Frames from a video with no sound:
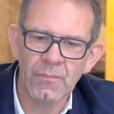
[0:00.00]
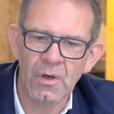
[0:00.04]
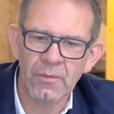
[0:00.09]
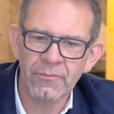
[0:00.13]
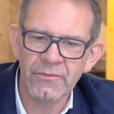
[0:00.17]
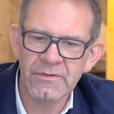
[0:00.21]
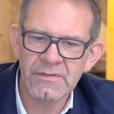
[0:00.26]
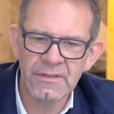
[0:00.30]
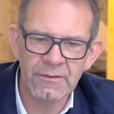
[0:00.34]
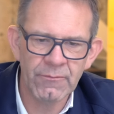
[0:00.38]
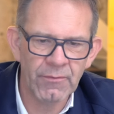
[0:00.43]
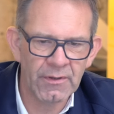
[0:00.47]

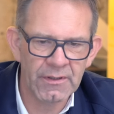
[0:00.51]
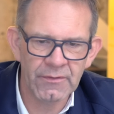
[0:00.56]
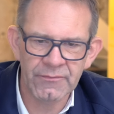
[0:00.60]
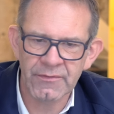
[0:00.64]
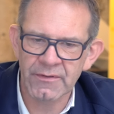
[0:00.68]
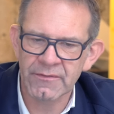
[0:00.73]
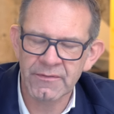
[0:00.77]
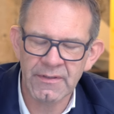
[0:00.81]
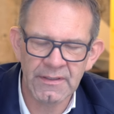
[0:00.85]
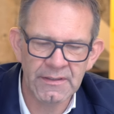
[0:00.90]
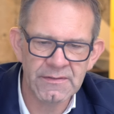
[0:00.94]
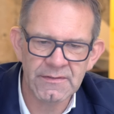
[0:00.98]
obviously, one of the
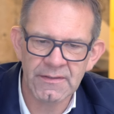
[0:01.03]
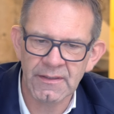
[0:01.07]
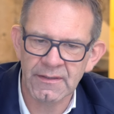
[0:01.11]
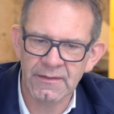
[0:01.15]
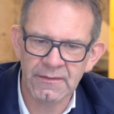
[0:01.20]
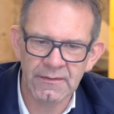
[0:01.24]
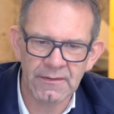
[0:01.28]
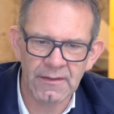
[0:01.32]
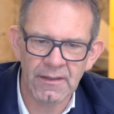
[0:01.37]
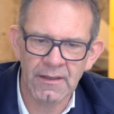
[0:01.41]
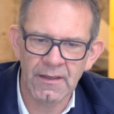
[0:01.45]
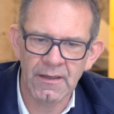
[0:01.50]
things
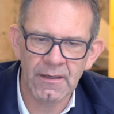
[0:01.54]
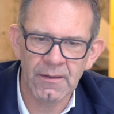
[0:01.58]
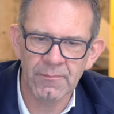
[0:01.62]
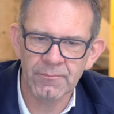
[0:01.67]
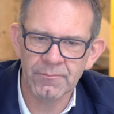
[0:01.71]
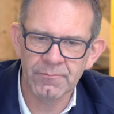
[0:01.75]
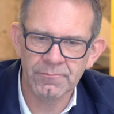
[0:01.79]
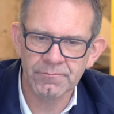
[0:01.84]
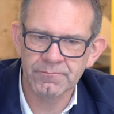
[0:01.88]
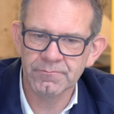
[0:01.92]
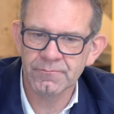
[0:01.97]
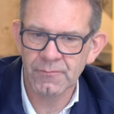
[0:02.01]
that
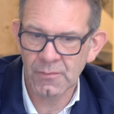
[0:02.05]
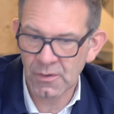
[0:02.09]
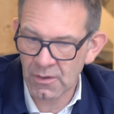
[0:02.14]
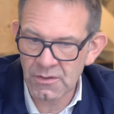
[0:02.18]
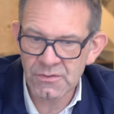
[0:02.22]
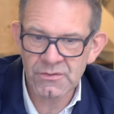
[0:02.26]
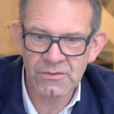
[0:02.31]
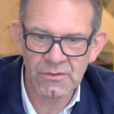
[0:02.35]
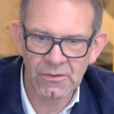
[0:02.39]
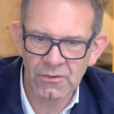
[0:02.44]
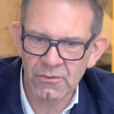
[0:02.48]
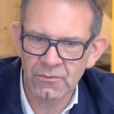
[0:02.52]
um,
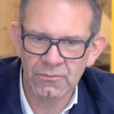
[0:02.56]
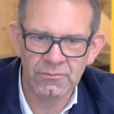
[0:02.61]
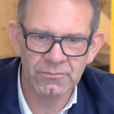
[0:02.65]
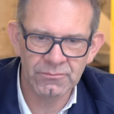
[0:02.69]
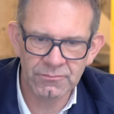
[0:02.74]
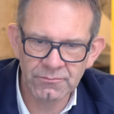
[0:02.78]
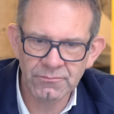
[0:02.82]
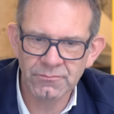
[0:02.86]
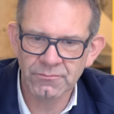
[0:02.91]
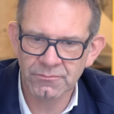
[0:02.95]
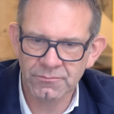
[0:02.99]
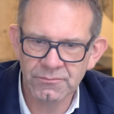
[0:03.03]

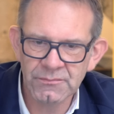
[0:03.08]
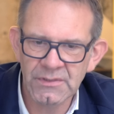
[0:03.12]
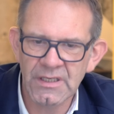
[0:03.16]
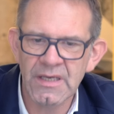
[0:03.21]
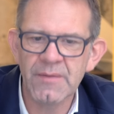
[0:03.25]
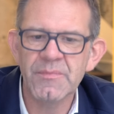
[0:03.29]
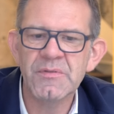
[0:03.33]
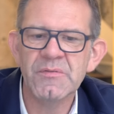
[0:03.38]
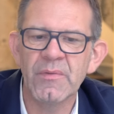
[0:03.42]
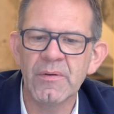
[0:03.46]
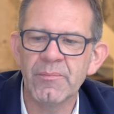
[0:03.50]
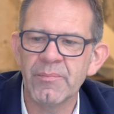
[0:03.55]
also
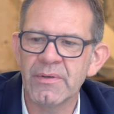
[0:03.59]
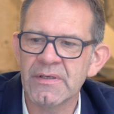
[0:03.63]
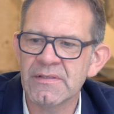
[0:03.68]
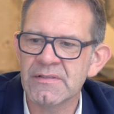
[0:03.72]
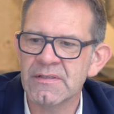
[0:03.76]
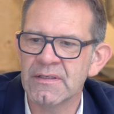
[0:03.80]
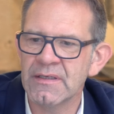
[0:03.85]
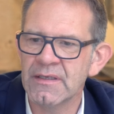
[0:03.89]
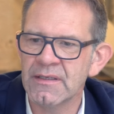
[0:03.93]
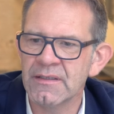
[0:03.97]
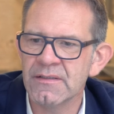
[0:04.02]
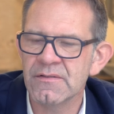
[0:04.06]
keeps me
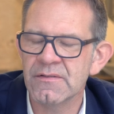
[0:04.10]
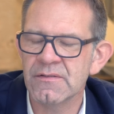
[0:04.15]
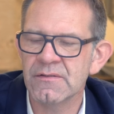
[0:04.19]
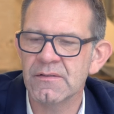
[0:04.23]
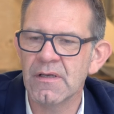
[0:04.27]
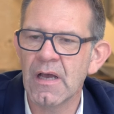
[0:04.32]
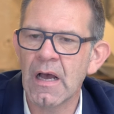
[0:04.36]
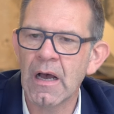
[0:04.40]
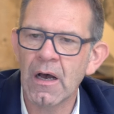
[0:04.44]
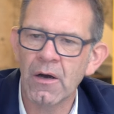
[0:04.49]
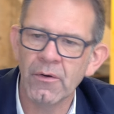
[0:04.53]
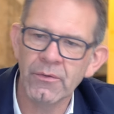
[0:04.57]
busy is
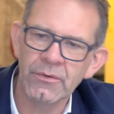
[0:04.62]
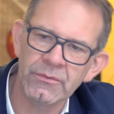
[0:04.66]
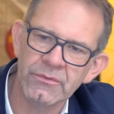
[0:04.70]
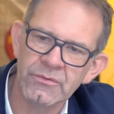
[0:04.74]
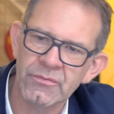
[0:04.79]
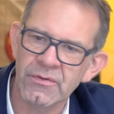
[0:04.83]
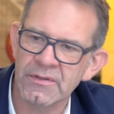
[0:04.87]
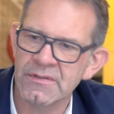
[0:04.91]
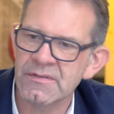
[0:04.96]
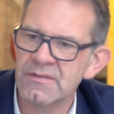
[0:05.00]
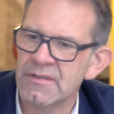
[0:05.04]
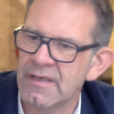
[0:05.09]
how to
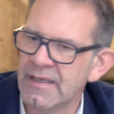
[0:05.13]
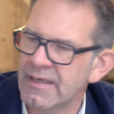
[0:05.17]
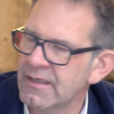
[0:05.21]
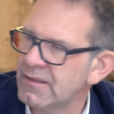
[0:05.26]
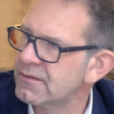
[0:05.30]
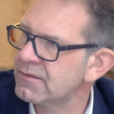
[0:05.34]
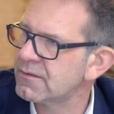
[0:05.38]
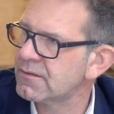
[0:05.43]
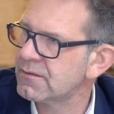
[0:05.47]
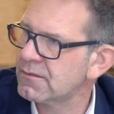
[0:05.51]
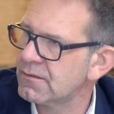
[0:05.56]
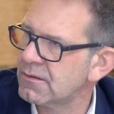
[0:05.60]
translate
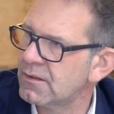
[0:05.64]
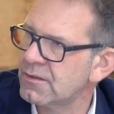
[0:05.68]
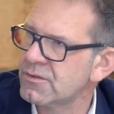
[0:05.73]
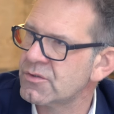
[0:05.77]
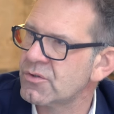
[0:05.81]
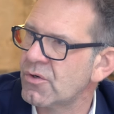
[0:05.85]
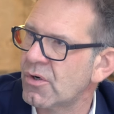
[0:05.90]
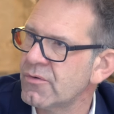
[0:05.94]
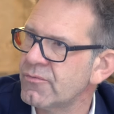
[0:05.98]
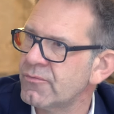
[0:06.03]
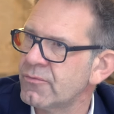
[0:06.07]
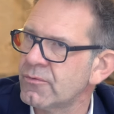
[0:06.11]
a
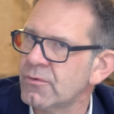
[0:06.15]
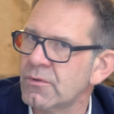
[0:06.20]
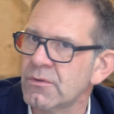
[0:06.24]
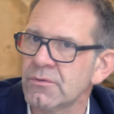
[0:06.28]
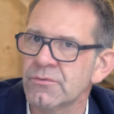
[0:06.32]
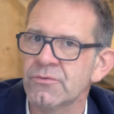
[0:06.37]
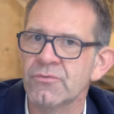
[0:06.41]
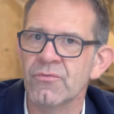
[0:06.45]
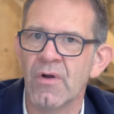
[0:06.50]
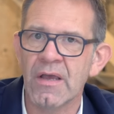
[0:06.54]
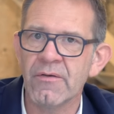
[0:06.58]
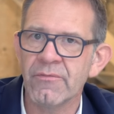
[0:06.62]
joyful
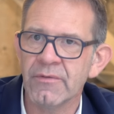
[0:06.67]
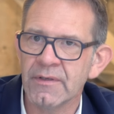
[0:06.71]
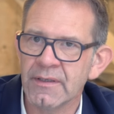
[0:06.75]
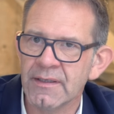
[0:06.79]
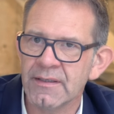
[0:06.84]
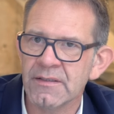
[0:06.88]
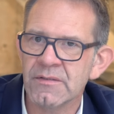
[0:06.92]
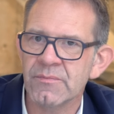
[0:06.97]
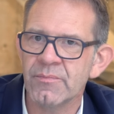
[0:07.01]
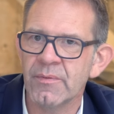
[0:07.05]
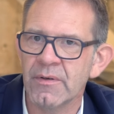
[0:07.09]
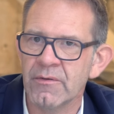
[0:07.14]
driving
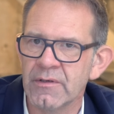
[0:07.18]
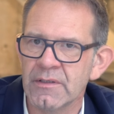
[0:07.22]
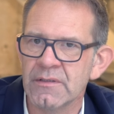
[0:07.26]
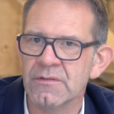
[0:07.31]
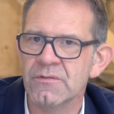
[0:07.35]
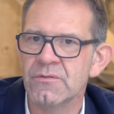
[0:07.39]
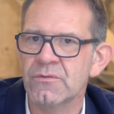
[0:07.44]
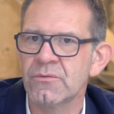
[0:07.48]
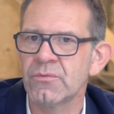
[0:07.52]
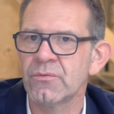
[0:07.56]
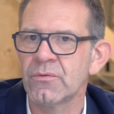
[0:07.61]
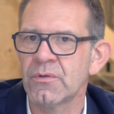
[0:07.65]

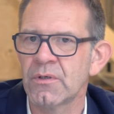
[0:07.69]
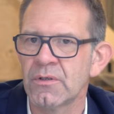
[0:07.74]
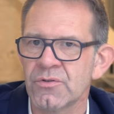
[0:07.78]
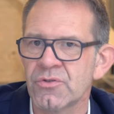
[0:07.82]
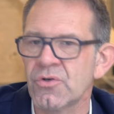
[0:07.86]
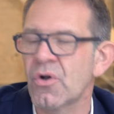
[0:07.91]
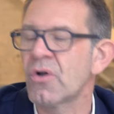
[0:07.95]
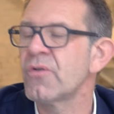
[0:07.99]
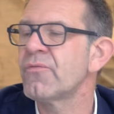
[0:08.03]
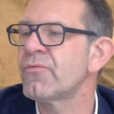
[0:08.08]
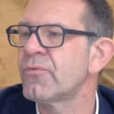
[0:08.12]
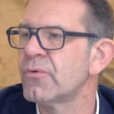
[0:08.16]
experience to a
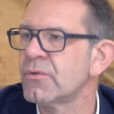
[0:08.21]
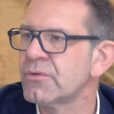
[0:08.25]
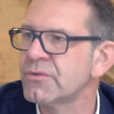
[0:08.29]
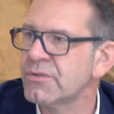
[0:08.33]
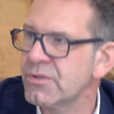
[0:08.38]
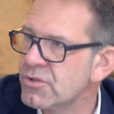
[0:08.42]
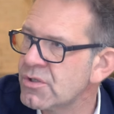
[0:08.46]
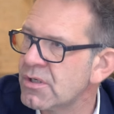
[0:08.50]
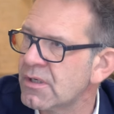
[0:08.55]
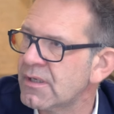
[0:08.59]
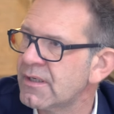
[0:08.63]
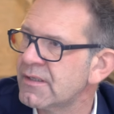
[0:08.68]
joyful
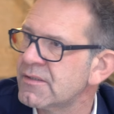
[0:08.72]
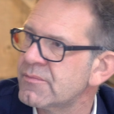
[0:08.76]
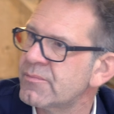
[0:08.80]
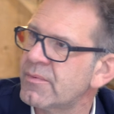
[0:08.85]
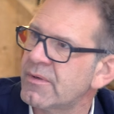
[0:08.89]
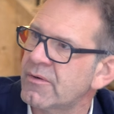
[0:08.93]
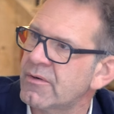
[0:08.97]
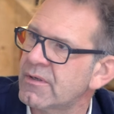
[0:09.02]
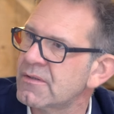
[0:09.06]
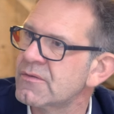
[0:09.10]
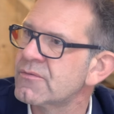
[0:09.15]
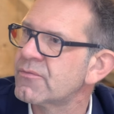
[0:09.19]
digital
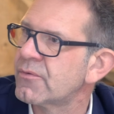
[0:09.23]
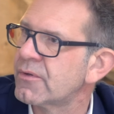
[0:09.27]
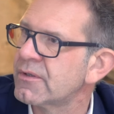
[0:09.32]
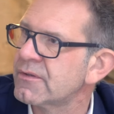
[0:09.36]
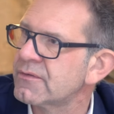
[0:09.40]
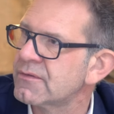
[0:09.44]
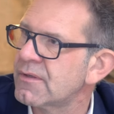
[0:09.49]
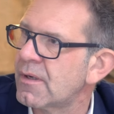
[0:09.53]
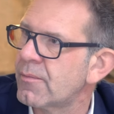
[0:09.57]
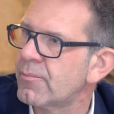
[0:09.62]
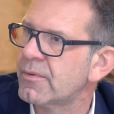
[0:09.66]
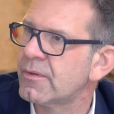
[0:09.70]
experience, for
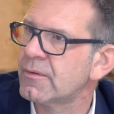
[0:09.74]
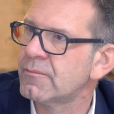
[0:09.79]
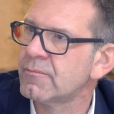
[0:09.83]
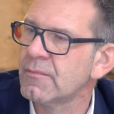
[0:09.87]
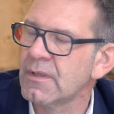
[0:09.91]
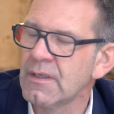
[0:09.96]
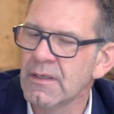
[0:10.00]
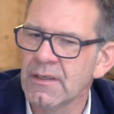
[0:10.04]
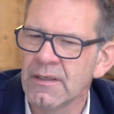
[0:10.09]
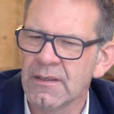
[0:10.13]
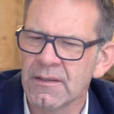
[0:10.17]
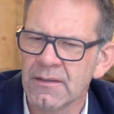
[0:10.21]
example.
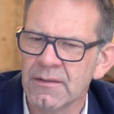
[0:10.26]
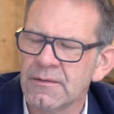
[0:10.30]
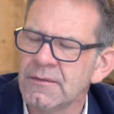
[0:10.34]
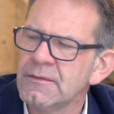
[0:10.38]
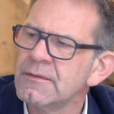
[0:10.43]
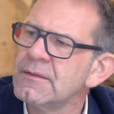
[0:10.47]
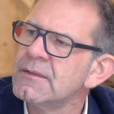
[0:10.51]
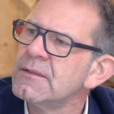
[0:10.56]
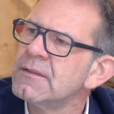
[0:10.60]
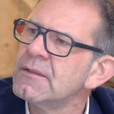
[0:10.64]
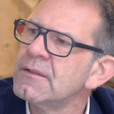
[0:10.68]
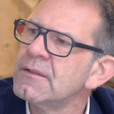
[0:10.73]
Why digital?